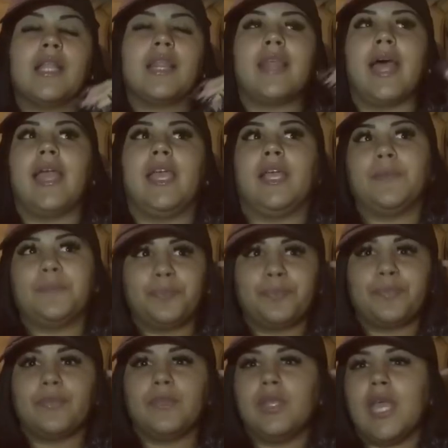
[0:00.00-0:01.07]
Like,
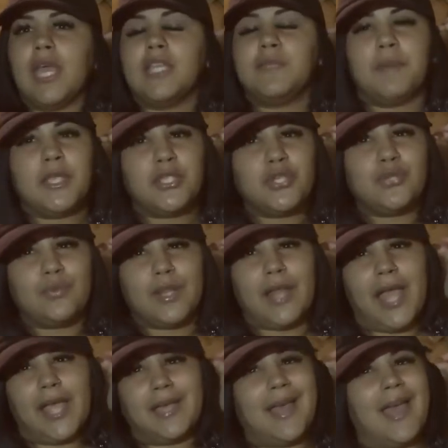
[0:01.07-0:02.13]
his pictures were
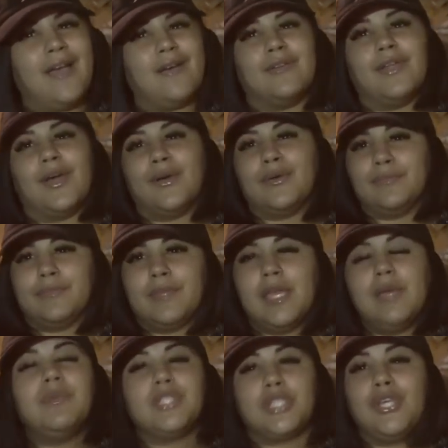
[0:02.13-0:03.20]
like, I don't know,
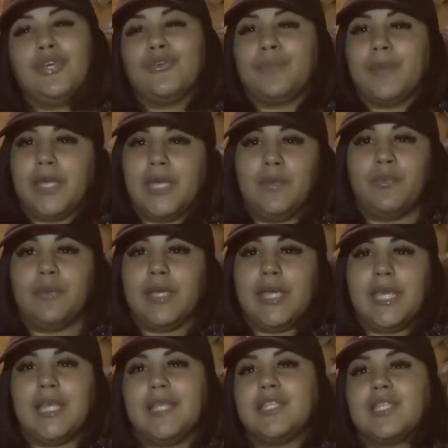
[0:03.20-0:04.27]
he was cute, but he
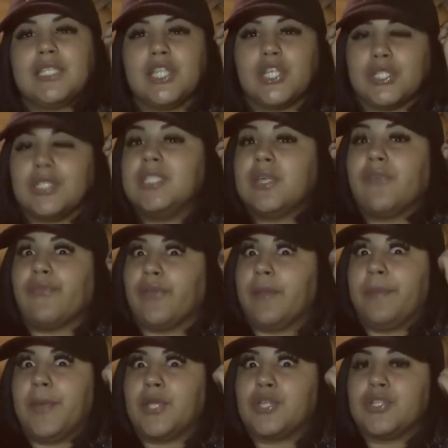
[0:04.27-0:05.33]
just looks different in
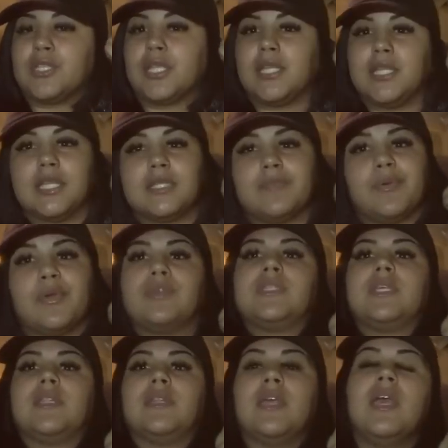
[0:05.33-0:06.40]
pictures than he does in
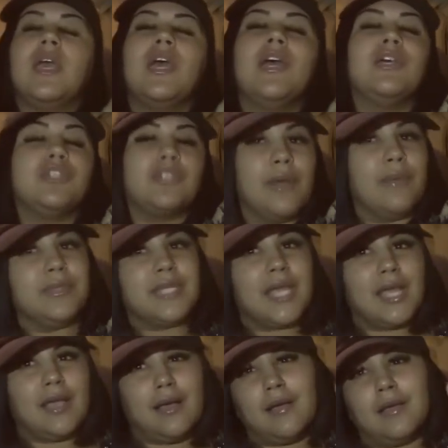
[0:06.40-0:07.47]
person. So I was
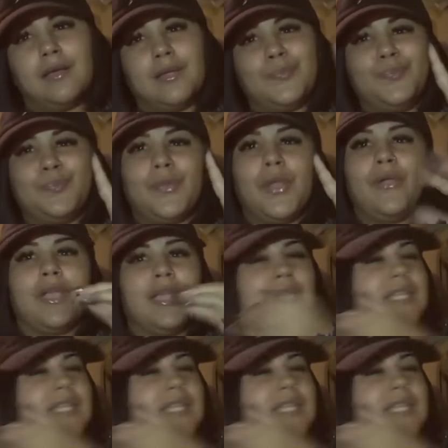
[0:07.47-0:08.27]
like, all right,